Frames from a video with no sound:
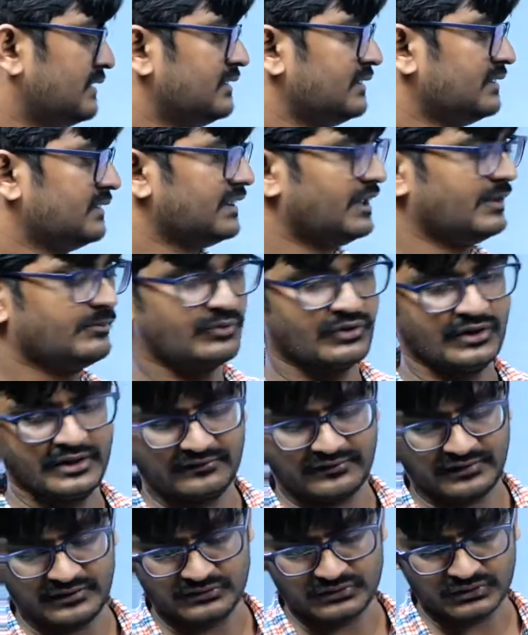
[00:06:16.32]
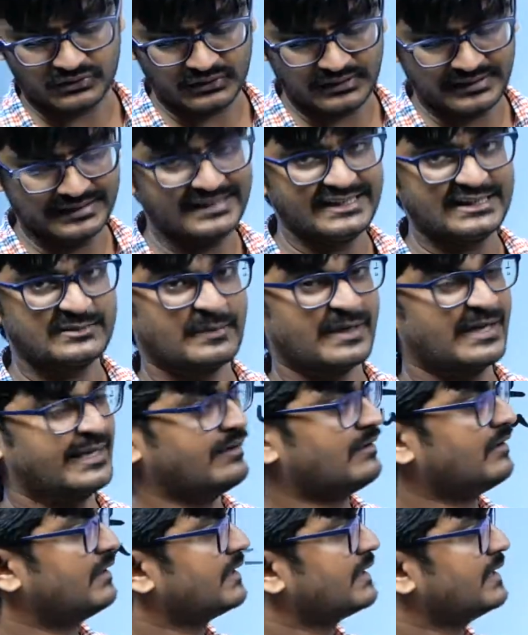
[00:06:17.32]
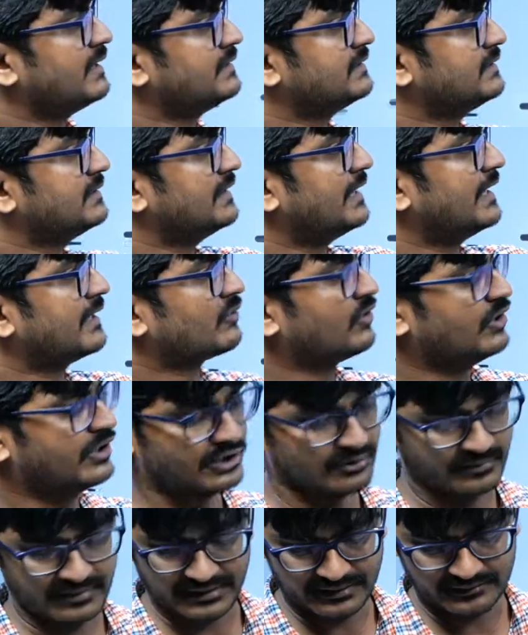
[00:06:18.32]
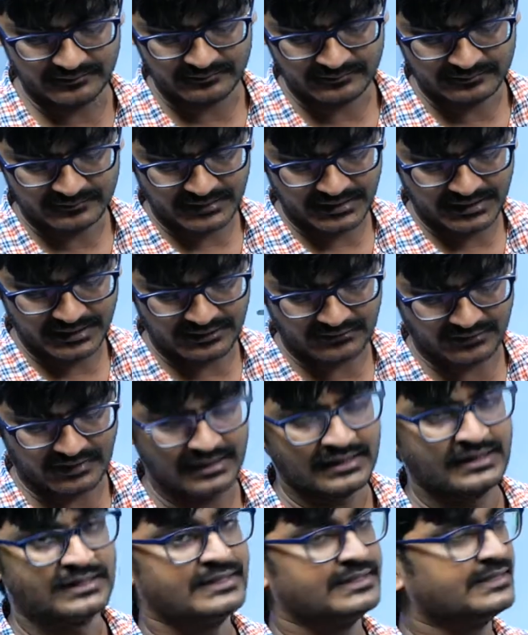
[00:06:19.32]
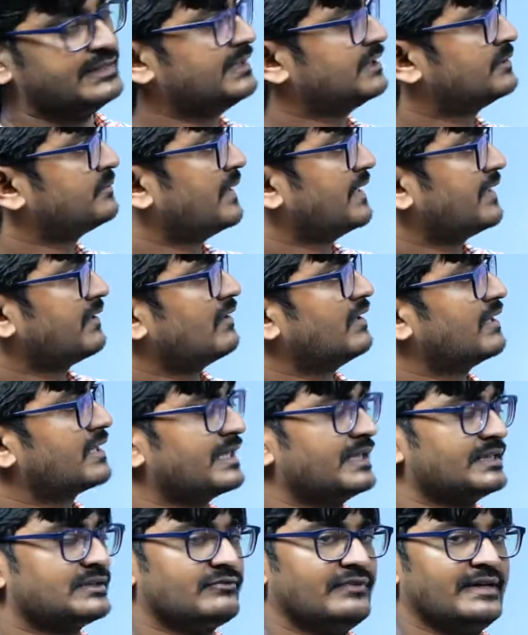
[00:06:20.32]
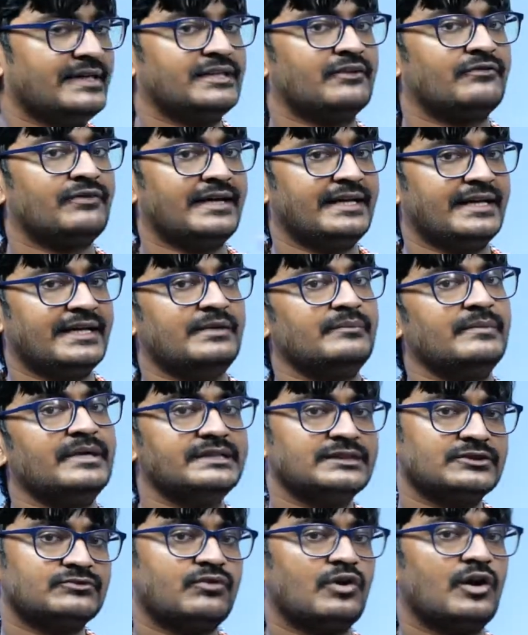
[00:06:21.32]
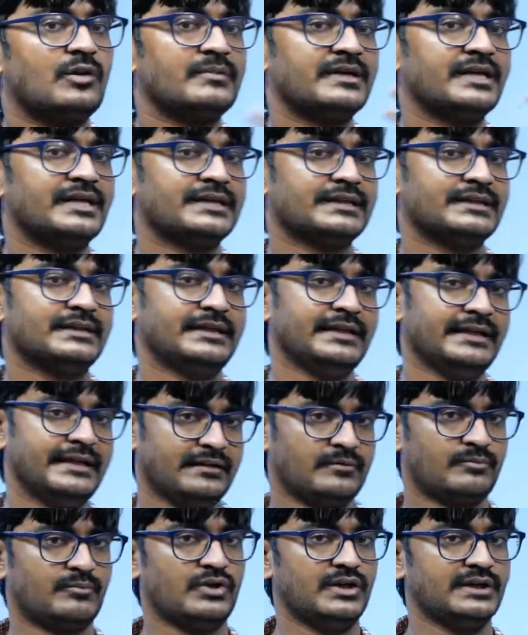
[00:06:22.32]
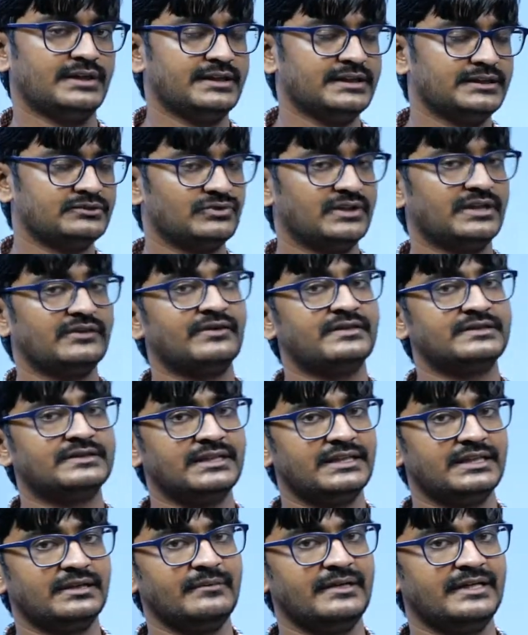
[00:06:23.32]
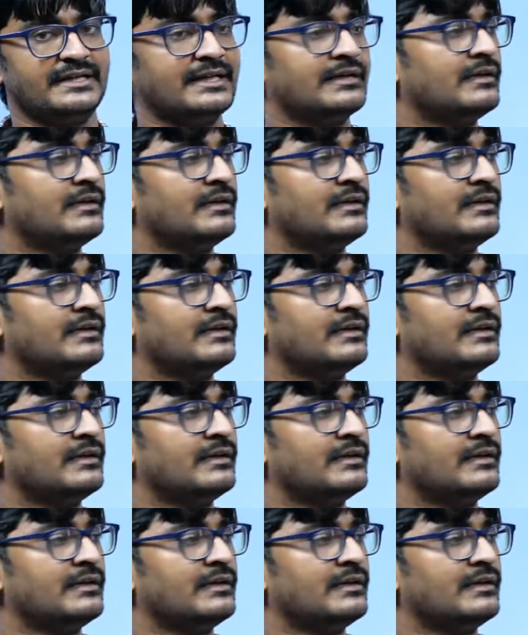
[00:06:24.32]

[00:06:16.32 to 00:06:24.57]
3.5. So in this particular case they are going to be equal. In this particular case, when the final image is formed at near point, that is 25 centimeter,